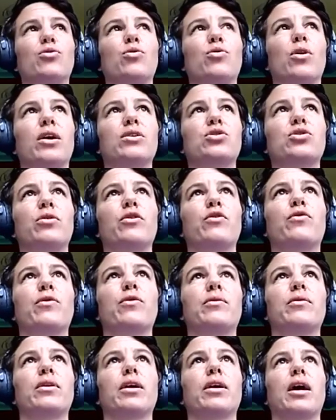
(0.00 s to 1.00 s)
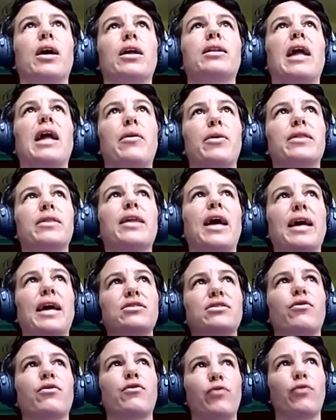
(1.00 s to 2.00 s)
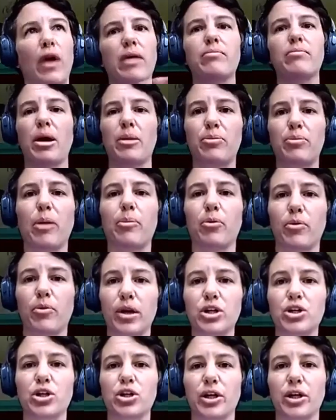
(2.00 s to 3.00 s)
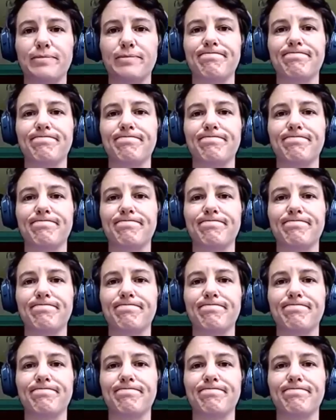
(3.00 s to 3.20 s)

sort of allowing that to frame my preparation.